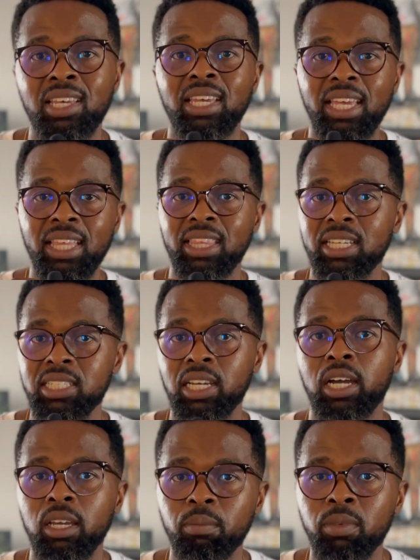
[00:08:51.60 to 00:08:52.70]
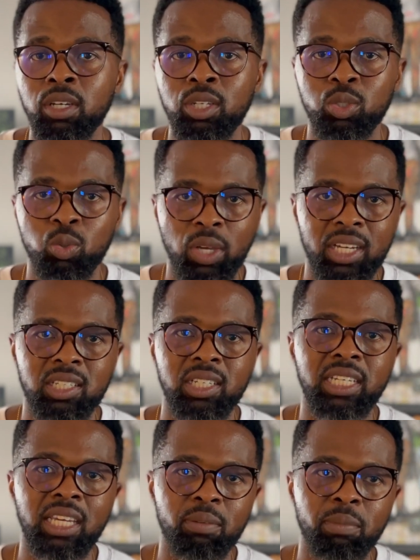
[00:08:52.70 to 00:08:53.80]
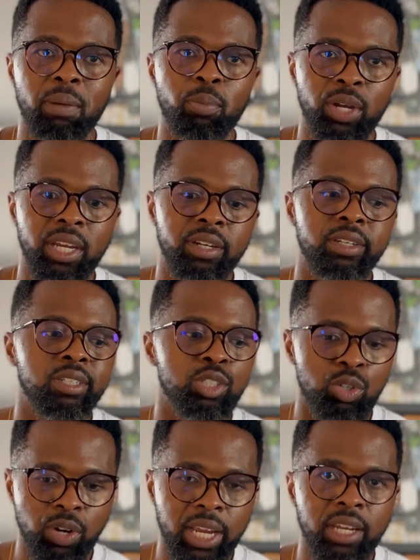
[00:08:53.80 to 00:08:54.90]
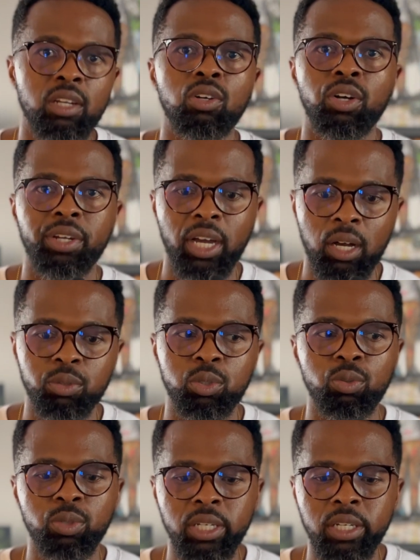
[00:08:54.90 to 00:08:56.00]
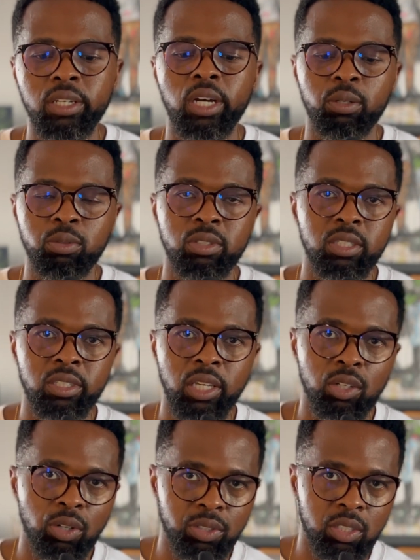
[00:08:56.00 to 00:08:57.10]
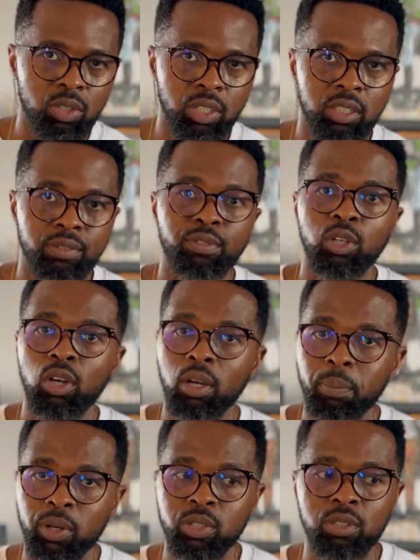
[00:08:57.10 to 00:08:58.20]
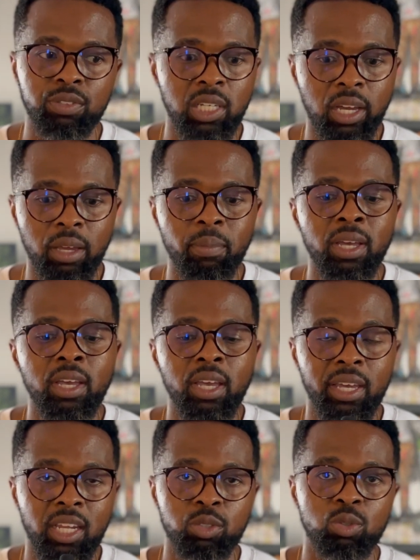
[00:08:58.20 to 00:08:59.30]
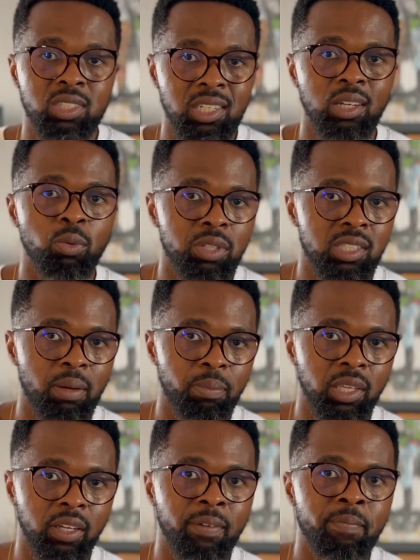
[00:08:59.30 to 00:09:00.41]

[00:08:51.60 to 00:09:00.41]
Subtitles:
in that time to actually get my brain trained on how to read, how to sustain concentration for longer periods of time, and how to stick with something